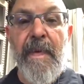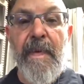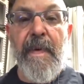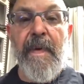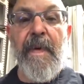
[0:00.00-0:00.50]

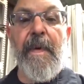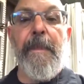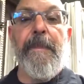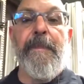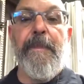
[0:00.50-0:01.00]

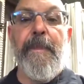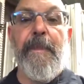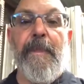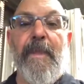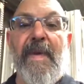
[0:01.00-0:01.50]

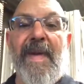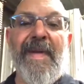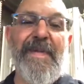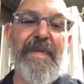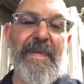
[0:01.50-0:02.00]

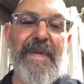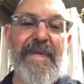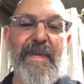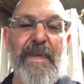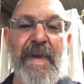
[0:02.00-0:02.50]
that's
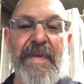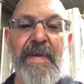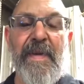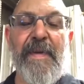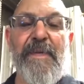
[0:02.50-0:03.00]

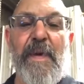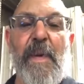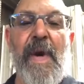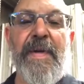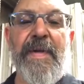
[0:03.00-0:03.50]
Russell, if you're
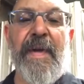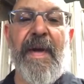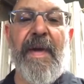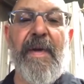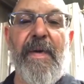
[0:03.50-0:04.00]
watching.
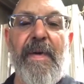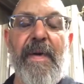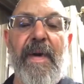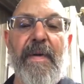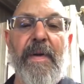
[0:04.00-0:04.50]
I know
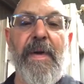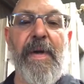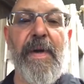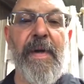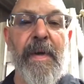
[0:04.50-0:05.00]
you're a
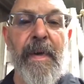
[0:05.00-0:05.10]
lurker.